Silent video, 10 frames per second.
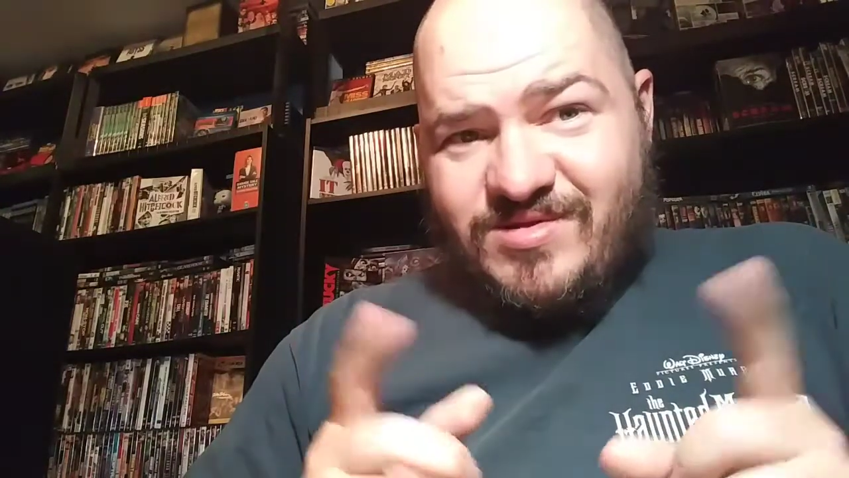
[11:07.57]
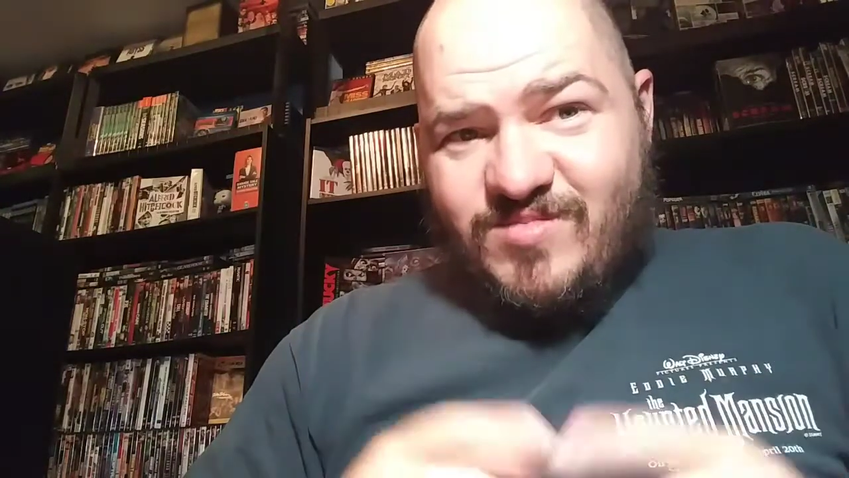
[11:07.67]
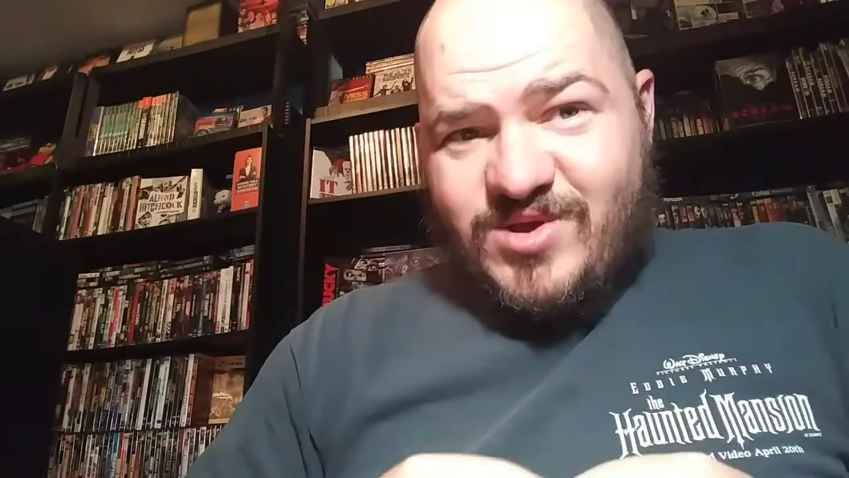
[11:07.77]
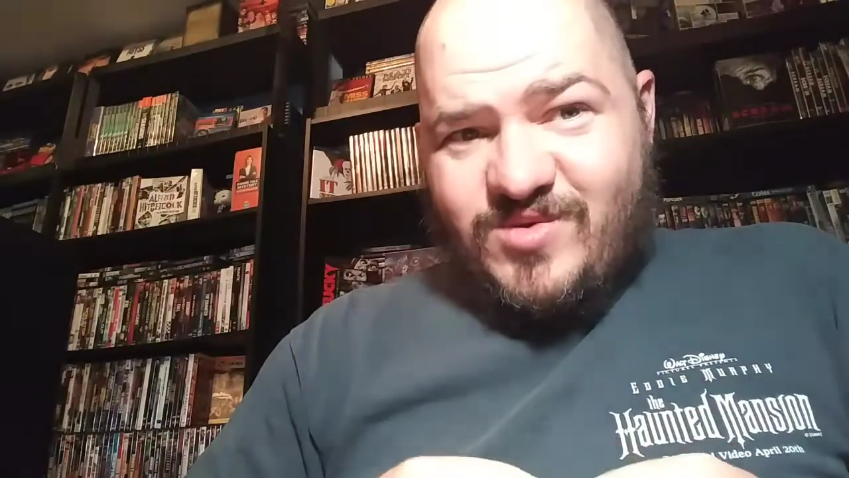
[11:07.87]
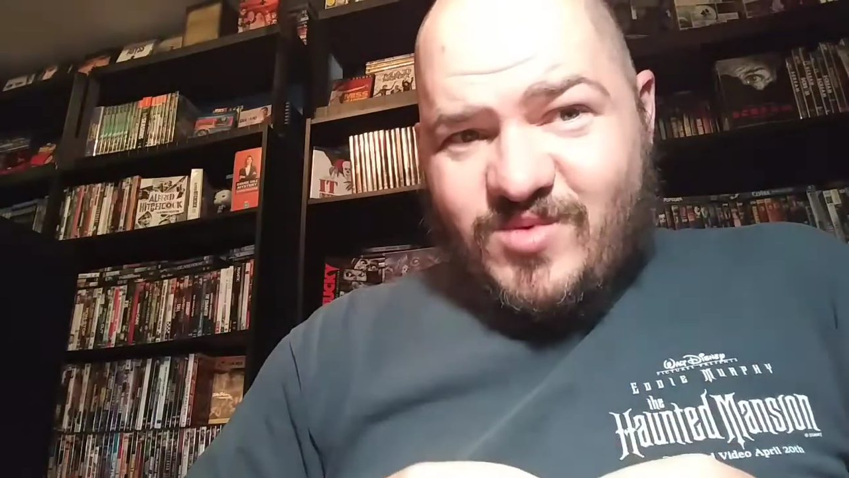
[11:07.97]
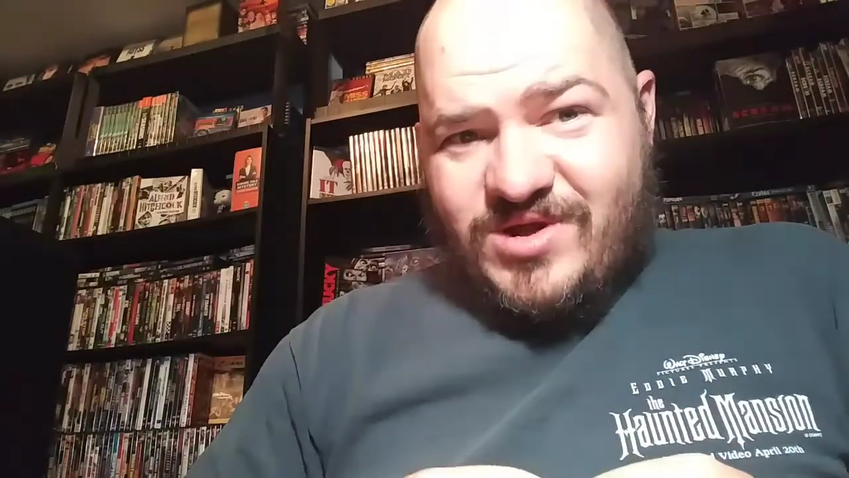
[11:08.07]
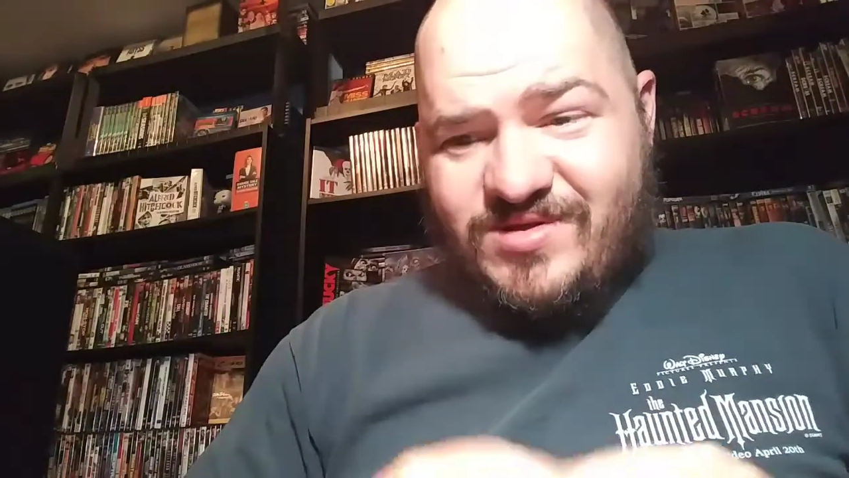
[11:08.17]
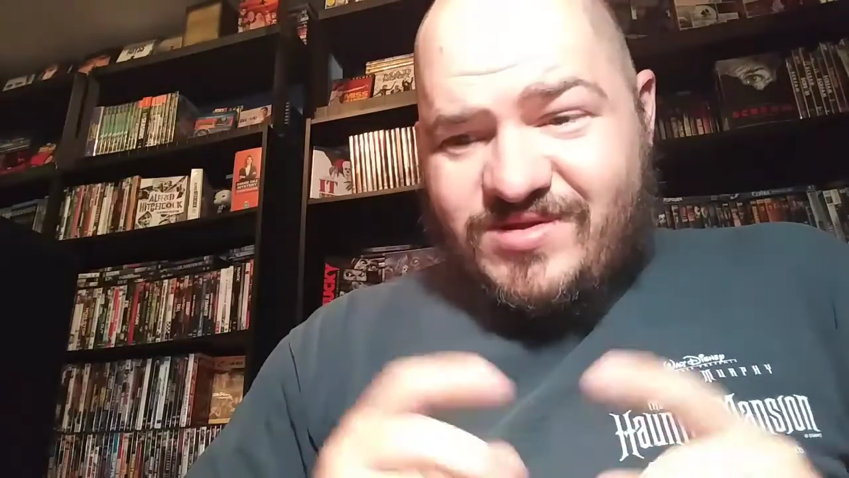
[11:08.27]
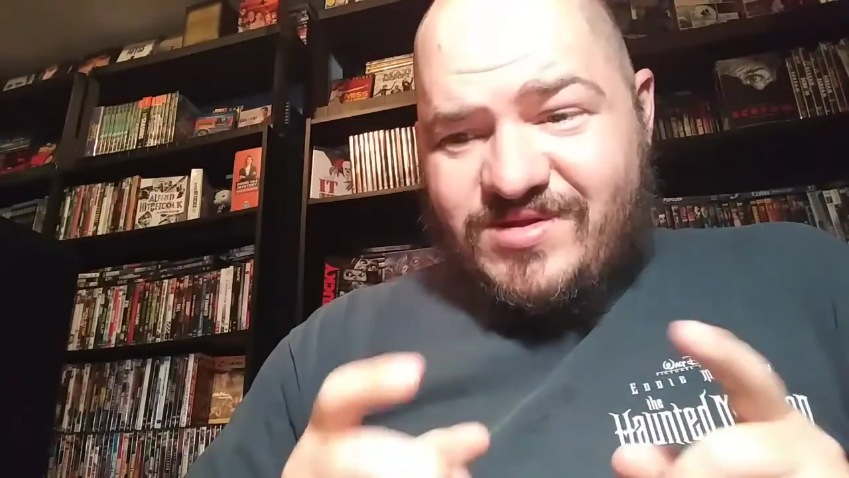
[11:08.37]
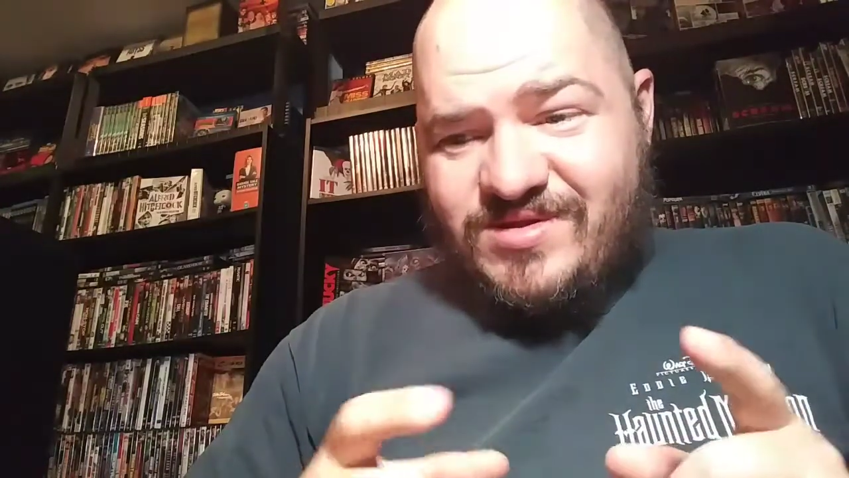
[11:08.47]
been a while
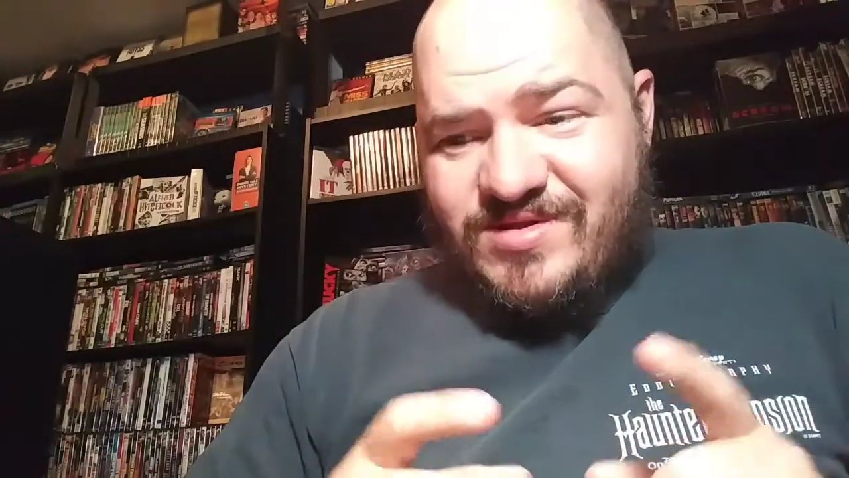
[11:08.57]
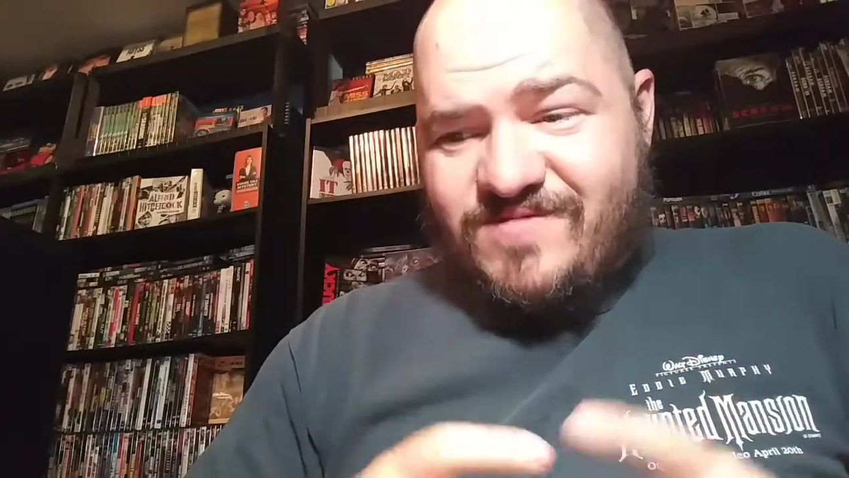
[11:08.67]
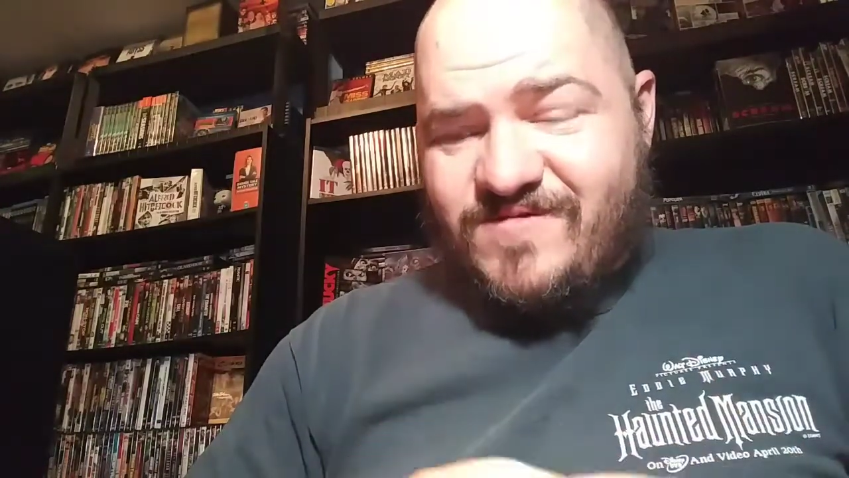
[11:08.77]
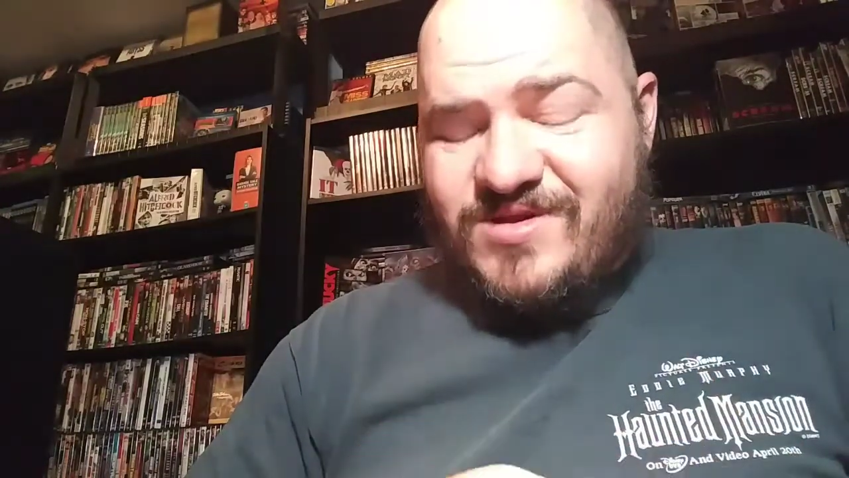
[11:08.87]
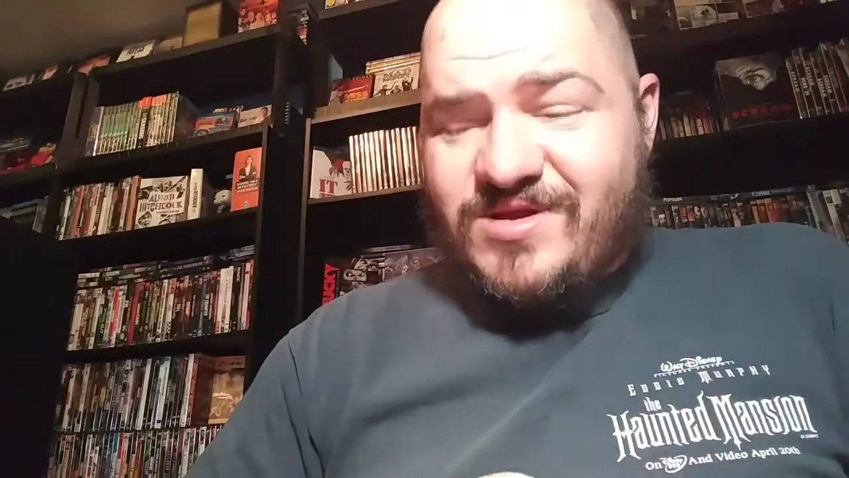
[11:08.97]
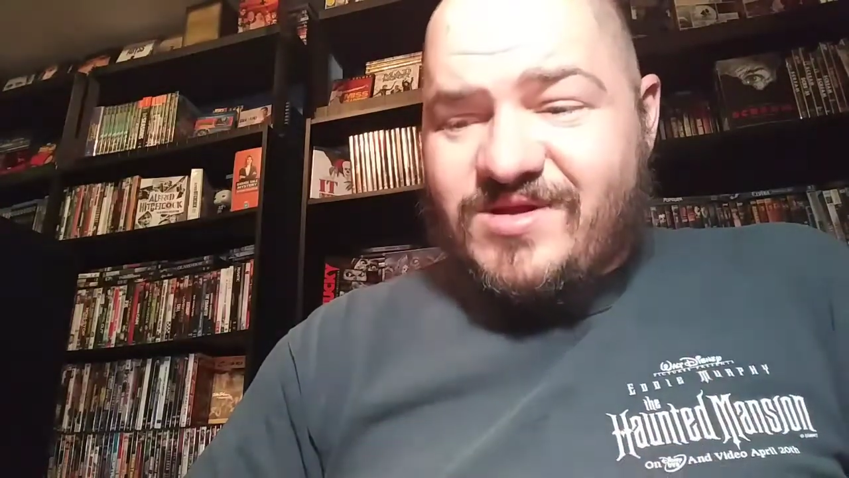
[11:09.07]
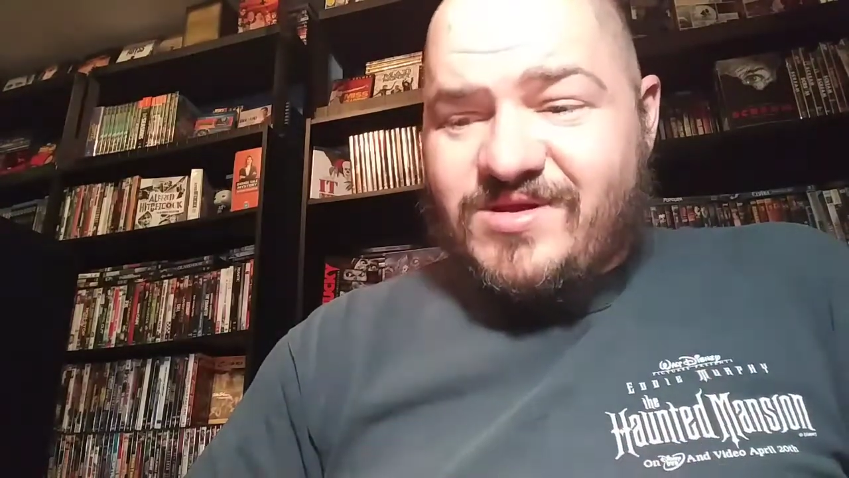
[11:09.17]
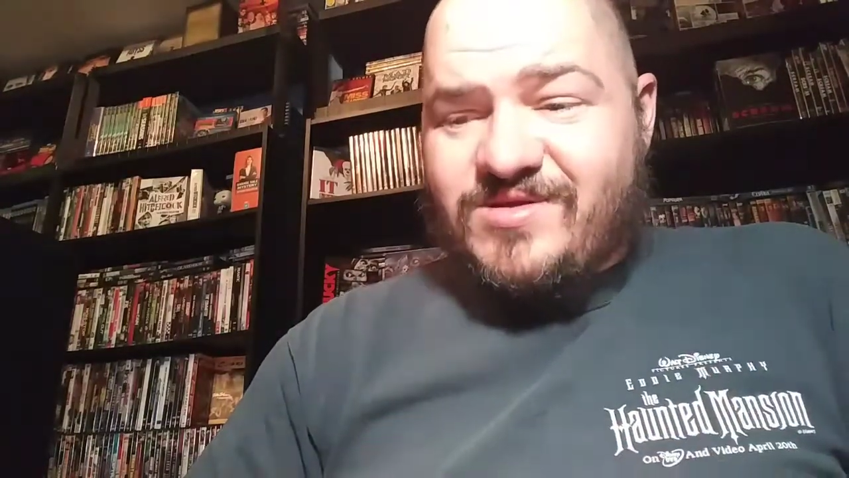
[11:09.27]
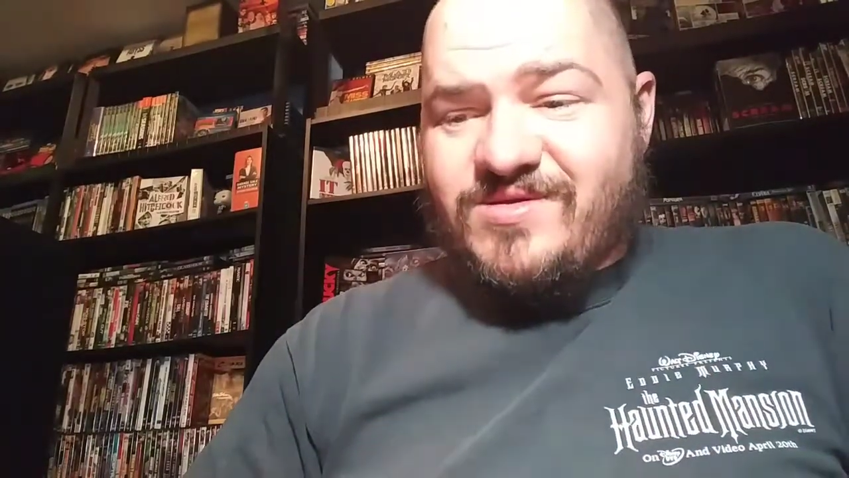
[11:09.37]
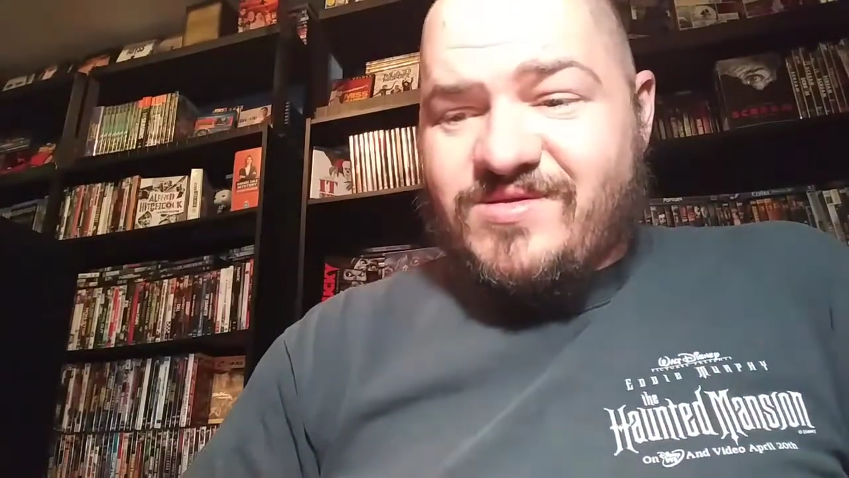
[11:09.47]
since I've seen
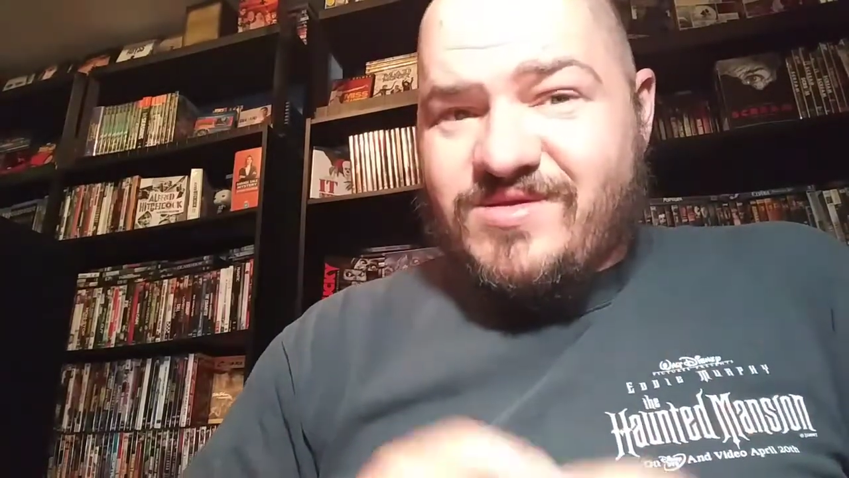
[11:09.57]
it.